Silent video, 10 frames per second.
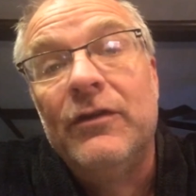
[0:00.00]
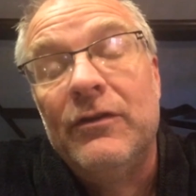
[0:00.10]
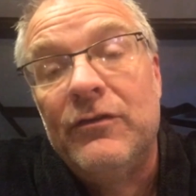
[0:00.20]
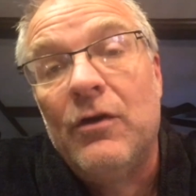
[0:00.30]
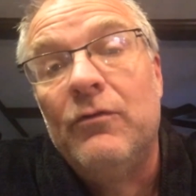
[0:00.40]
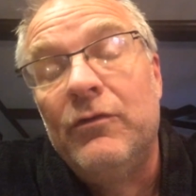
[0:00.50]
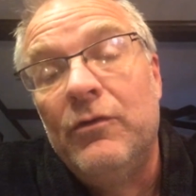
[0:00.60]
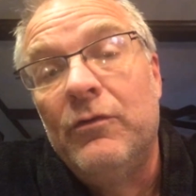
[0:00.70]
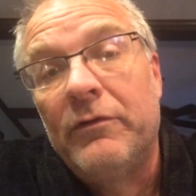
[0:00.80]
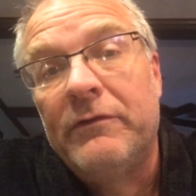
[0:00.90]
that don't
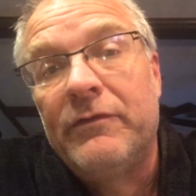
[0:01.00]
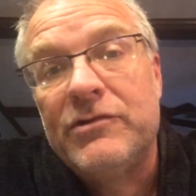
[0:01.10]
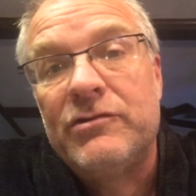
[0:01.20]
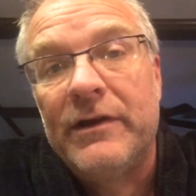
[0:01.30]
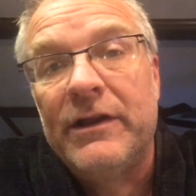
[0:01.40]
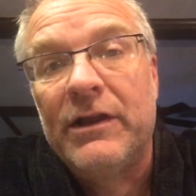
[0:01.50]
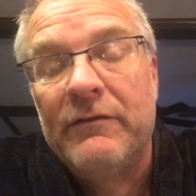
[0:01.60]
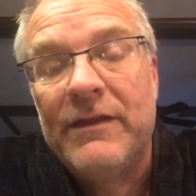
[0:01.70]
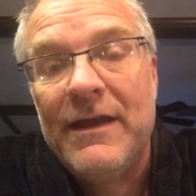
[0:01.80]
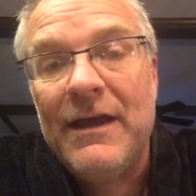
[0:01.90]
do the refrigerating of
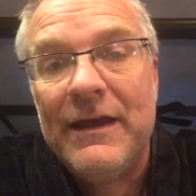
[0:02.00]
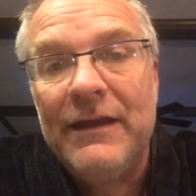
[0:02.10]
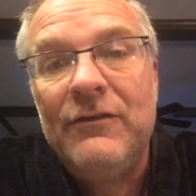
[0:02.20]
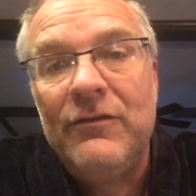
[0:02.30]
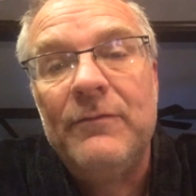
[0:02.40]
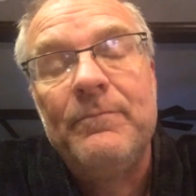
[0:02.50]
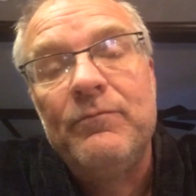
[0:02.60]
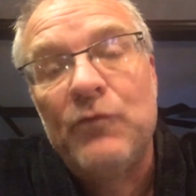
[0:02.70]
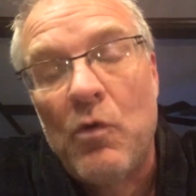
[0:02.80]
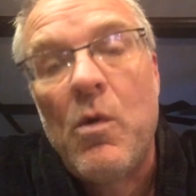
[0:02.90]
the eggs,
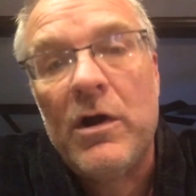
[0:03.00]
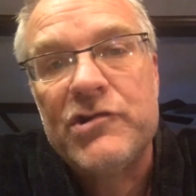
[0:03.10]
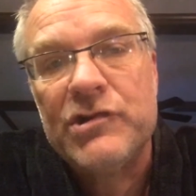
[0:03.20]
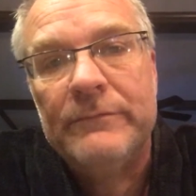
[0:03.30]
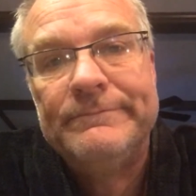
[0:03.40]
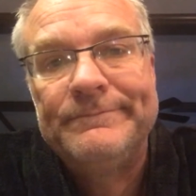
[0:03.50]
don't wash them.